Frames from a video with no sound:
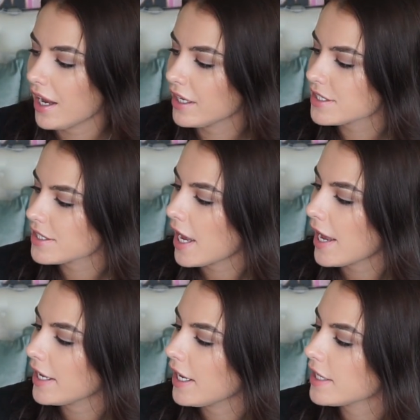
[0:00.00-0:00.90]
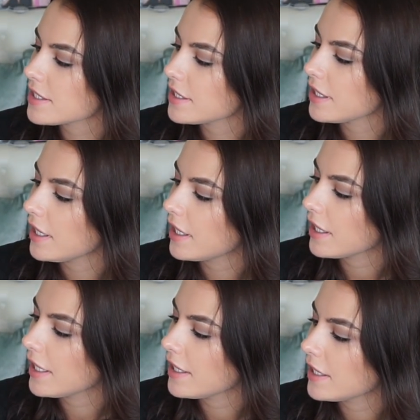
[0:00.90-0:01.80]
And there is the
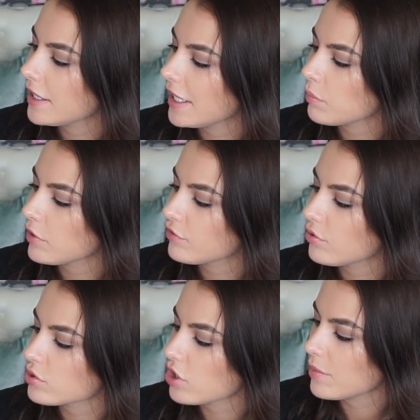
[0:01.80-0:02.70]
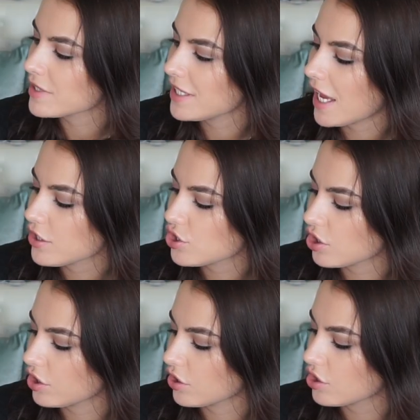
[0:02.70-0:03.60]
clean and lean with 4 times less
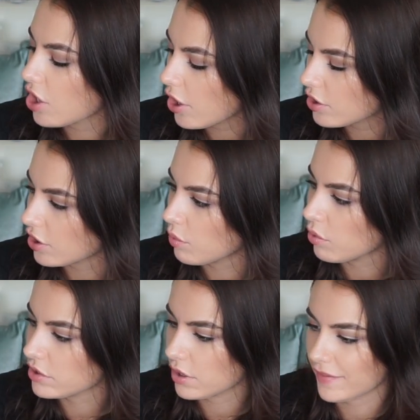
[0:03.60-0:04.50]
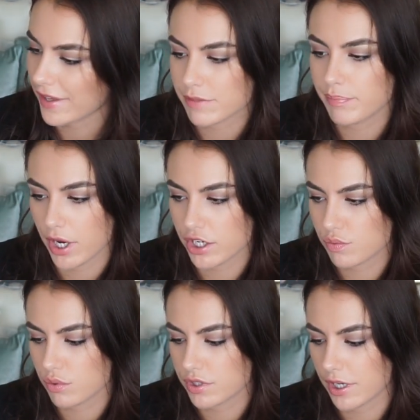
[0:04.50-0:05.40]
sugar than coconut water, and that's
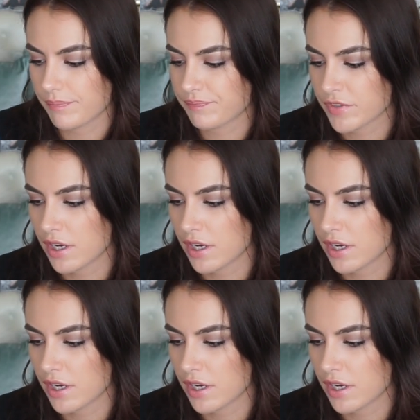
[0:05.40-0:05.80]
birch water.